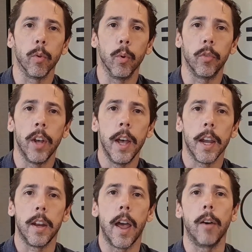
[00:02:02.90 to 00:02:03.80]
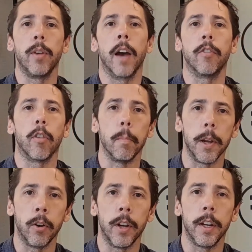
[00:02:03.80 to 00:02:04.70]
rules in how you have to remit
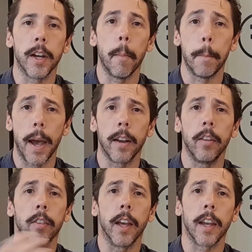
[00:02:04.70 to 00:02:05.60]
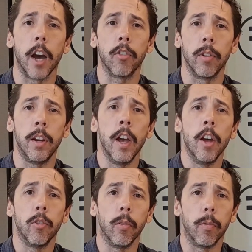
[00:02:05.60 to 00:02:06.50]
your income back into that country
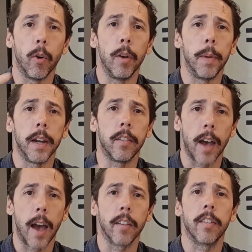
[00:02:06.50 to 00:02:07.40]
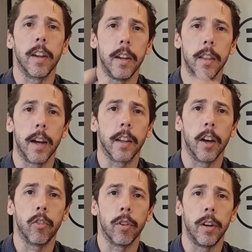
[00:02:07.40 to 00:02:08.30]
to avoid being taxed in that
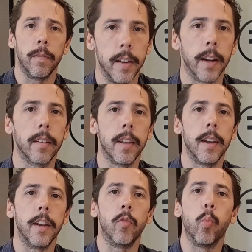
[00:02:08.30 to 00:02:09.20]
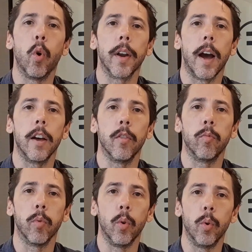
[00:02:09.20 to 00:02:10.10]
country. Next thing is what are the
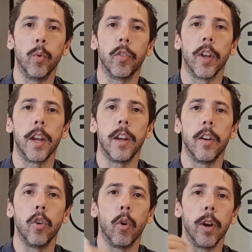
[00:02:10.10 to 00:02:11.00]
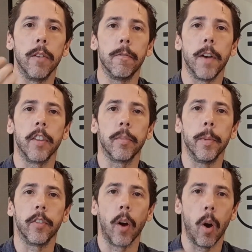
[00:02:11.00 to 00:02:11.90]
rules in your
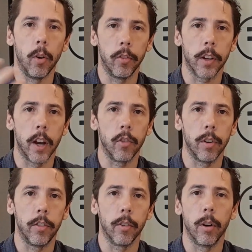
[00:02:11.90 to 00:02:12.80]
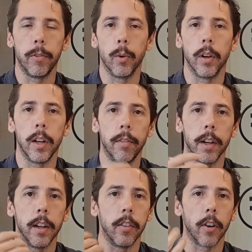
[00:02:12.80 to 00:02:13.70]
investments host country? So if you are
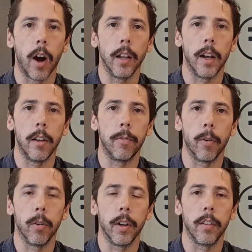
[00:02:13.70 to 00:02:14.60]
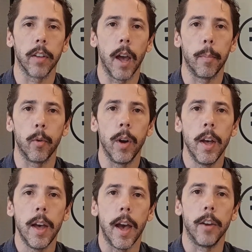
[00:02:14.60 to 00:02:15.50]
living in Thailand, for an example,
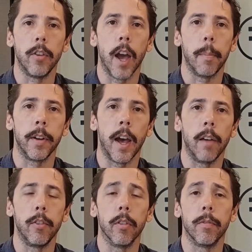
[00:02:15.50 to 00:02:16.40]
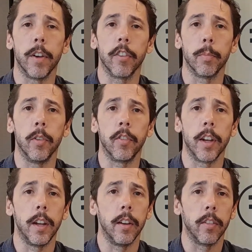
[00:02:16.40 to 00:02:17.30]
and you happen to have your investments
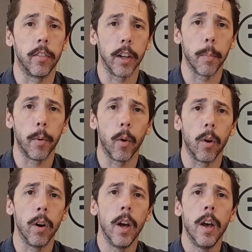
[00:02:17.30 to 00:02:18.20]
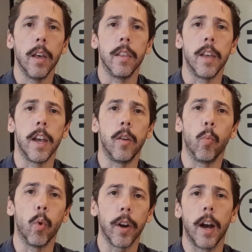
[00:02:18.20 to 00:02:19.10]
in Singapore, then
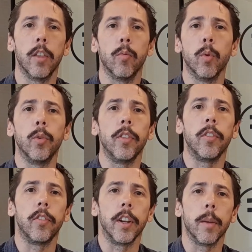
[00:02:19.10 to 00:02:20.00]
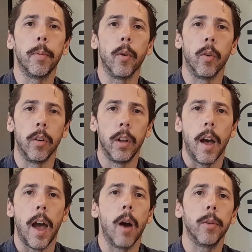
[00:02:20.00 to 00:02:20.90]
what are the rules in Singapore?
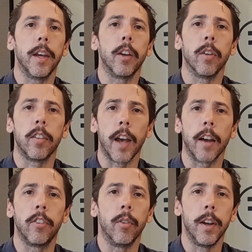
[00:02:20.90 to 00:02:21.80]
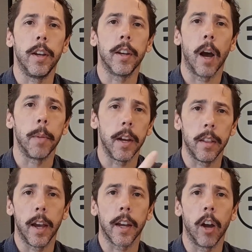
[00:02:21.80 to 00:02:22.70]
How are they going to tax your income in
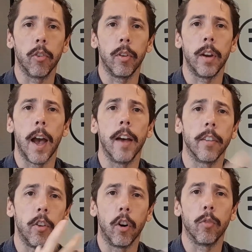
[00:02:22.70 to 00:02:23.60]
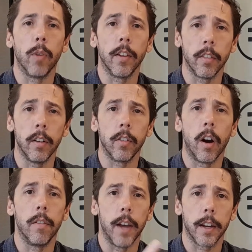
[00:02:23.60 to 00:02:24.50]
that country as a non resident
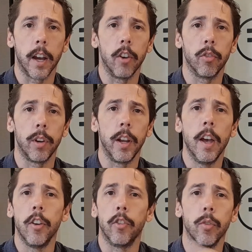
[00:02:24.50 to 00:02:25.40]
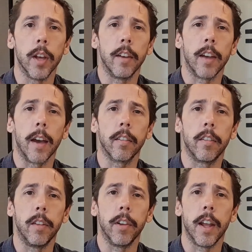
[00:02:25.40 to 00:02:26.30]
of that country? Do they tax
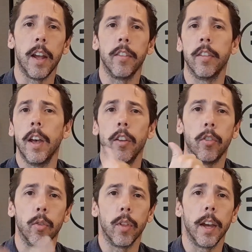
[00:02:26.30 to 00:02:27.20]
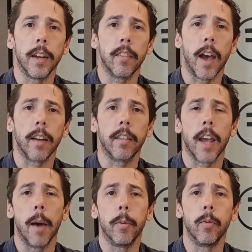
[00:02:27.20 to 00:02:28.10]
dividends? Do they tax
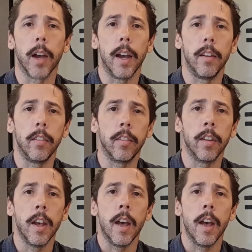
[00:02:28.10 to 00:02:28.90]
capital gains?